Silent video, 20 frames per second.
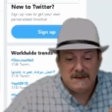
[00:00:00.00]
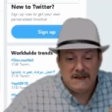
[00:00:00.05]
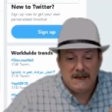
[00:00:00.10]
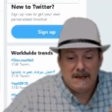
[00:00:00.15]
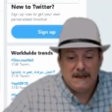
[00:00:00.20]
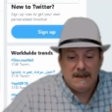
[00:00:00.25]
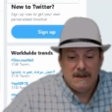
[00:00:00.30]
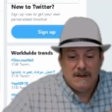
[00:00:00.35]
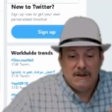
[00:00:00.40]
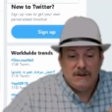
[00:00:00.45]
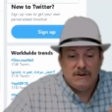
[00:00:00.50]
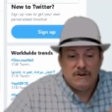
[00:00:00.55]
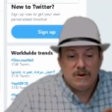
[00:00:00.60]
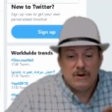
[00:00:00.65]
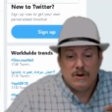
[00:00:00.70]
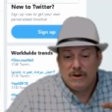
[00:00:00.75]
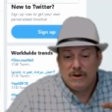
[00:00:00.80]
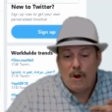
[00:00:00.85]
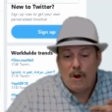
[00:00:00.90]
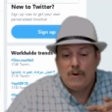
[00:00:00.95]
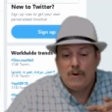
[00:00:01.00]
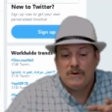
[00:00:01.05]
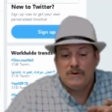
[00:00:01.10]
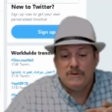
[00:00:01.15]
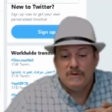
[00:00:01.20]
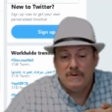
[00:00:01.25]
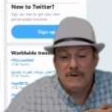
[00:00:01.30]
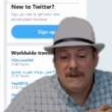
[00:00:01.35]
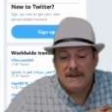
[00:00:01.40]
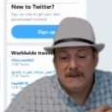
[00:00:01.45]
uh, you can go
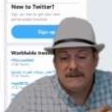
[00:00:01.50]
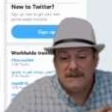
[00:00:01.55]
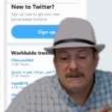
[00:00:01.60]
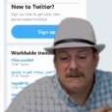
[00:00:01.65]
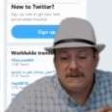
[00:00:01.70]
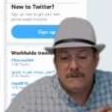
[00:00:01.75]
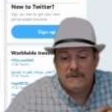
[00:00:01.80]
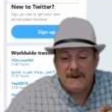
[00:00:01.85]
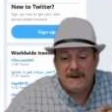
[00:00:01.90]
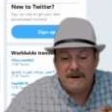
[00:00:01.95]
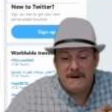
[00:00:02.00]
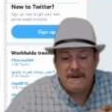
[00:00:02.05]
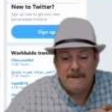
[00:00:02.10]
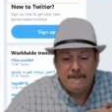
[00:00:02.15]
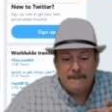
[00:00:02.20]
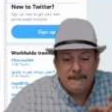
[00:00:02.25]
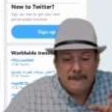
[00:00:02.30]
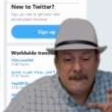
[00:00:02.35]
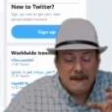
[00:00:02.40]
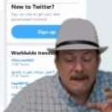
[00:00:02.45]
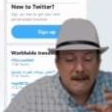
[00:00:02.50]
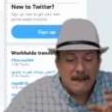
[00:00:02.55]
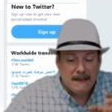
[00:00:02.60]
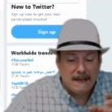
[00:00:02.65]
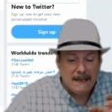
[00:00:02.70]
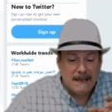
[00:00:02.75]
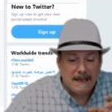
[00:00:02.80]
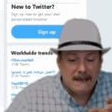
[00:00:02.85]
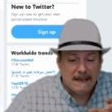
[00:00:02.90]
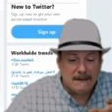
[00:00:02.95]
to, uh, to Twitter,
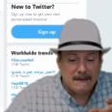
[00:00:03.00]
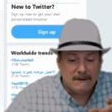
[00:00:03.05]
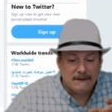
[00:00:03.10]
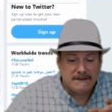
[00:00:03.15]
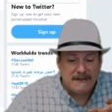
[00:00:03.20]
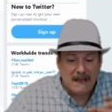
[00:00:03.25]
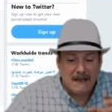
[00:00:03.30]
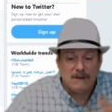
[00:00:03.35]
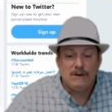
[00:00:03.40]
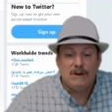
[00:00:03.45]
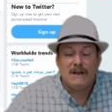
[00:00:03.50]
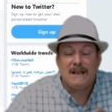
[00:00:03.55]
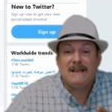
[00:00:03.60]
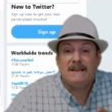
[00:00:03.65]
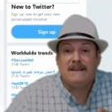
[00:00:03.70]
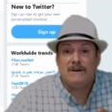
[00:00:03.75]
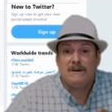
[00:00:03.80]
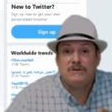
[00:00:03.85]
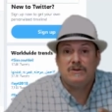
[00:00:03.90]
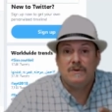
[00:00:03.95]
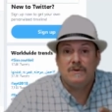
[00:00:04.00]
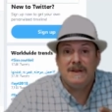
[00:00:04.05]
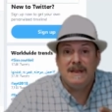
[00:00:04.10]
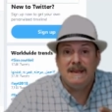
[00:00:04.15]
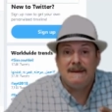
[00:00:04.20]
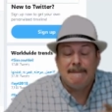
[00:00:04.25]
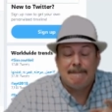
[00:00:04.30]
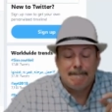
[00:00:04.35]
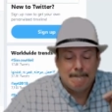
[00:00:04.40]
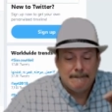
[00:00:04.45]
uh, take a look at their
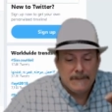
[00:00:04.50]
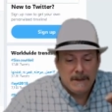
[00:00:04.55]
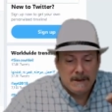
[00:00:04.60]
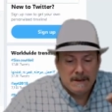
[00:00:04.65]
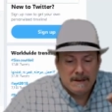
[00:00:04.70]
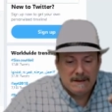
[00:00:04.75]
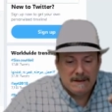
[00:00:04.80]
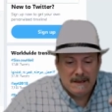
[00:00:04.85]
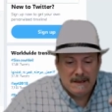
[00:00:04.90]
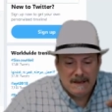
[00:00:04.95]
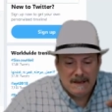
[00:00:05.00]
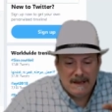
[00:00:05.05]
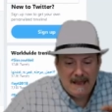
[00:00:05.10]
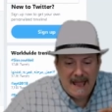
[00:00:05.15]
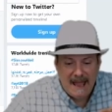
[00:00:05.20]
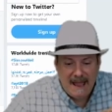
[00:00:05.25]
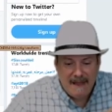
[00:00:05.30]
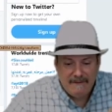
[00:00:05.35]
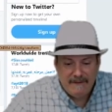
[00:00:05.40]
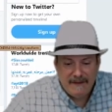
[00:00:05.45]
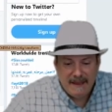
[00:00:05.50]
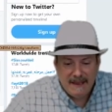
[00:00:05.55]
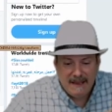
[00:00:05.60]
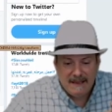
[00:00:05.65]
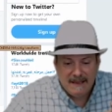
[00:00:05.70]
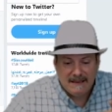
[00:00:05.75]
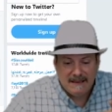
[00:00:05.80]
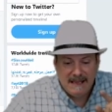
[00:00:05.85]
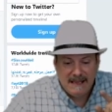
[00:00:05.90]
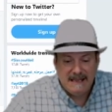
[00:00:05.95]
tweet. They'll have
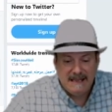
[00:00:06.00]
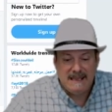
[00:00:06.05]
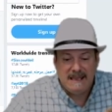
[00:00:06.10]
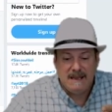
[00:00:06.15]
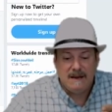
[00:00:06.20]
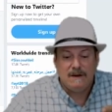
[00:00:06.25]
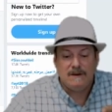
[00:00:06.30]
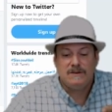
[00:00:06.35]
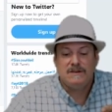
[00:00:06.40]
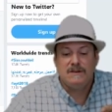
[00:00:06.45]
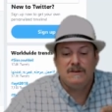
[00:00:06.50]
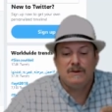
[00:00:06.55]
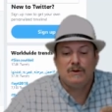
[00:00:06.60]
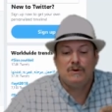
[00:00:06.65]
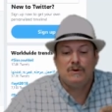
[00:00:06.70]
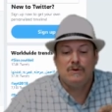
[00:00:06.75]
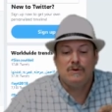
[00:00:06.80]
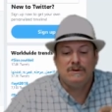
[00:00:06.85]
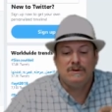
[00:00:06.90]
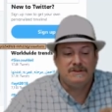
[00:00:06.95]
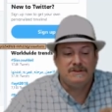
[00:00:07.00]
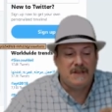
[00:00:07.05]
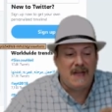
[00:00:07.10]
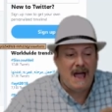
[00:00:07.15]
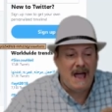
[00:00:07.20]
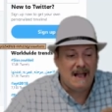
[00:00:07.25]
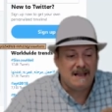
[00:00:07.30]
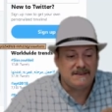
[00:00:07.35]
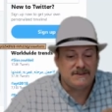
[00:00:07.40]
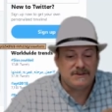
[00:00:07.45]
a link here to the Google
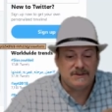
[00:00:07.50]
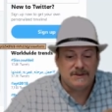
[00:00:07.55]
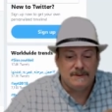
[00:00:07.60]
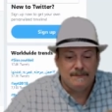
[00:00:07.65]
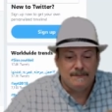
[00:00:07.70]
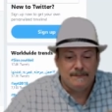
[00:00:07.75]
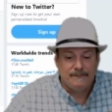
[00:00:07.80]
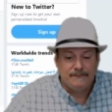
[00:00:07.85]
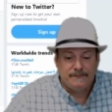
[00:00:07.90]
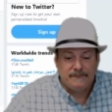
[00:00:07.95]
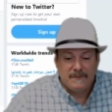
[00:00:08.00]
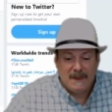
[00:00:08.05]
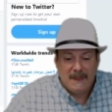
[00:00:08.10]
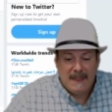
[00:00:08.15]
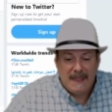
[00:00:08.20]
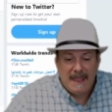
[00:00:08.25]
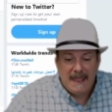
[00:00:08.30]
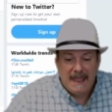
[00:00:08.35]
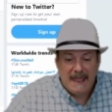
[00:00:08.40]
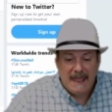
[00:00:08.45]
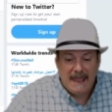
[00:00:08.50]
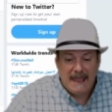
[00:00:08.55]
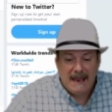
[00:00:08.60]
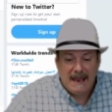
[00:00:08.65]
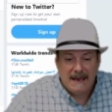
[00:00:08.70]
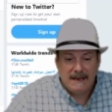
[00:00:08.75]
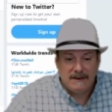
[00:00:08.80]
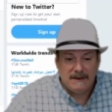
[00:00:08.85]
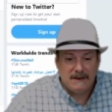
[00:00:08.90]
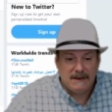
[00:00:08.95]
Docs,
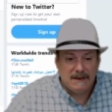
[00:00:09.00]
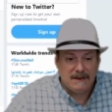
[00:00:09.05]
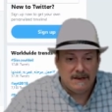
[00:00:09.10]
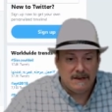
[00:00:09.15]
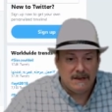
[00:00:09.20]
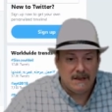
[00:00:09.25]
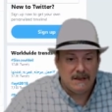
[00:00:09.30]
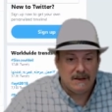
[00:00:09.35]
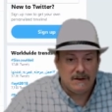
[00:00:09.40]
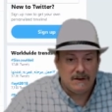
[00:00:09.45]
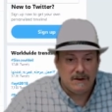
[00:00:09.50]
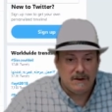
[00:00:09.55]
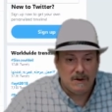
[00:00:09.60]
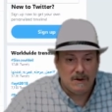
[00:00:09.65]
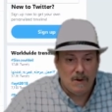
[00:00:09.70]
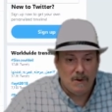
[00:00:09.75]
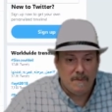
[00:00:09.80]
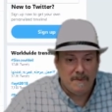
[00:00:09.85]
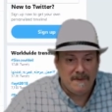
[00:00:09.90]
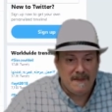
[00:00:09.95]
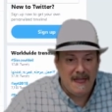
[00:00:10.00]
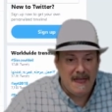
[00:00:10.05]
and you can open